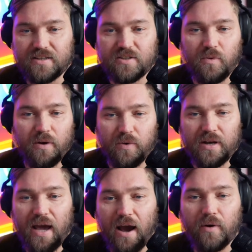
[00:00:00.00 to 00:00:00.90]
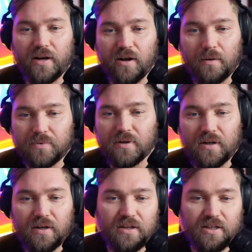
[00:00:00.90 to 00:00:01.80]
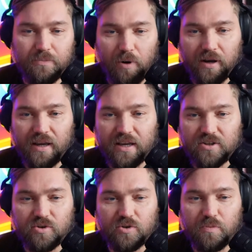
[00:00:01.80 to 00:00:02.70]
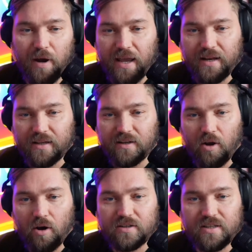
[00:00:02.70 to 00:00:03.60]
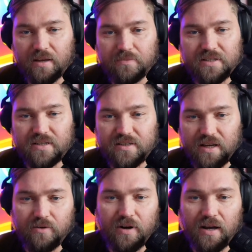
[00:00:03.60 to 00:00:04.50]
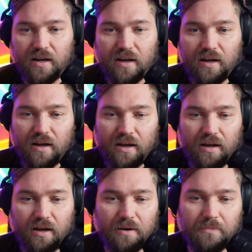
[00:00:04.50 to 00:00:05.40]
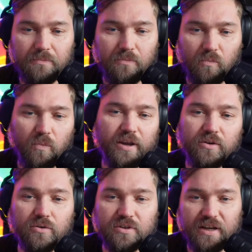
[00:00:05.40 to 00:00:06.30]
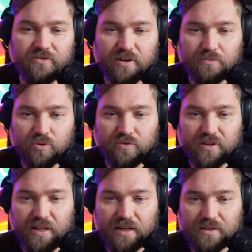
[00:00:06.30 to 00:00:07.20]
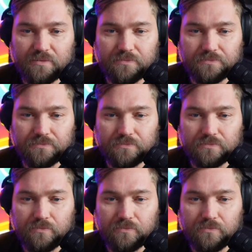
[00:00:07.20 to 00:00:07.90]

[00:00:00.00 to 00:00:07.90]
where we now end up debugging issues by adding log statements, etc., where you could definitely improve on that. But